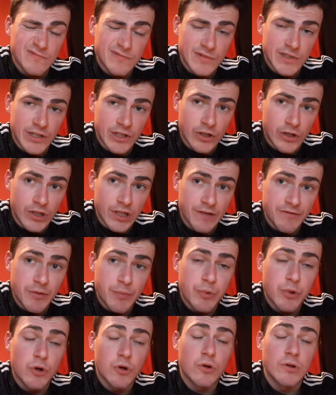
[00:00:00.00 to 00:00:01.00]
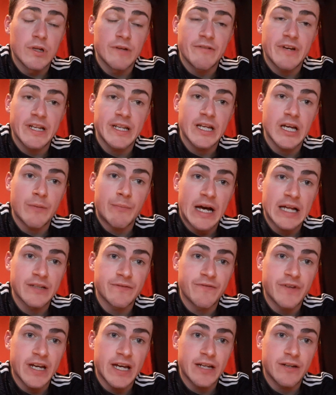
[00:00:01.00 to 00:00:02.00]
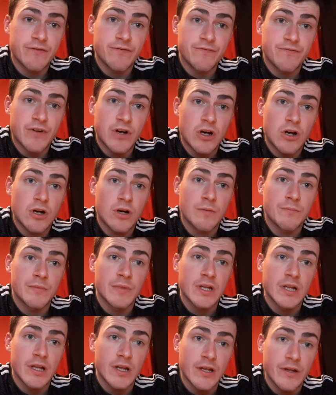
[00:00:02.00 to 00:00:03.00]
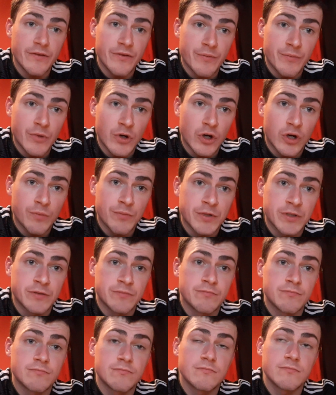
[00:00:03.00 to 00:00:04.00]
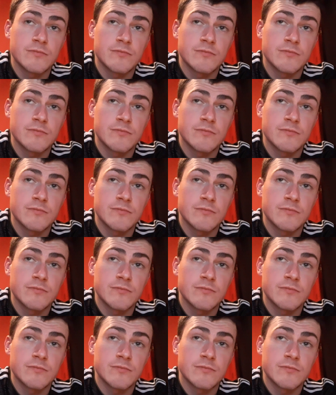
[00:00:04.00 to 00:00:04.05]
You know, Liverpool are in a bad vein of form at the moment.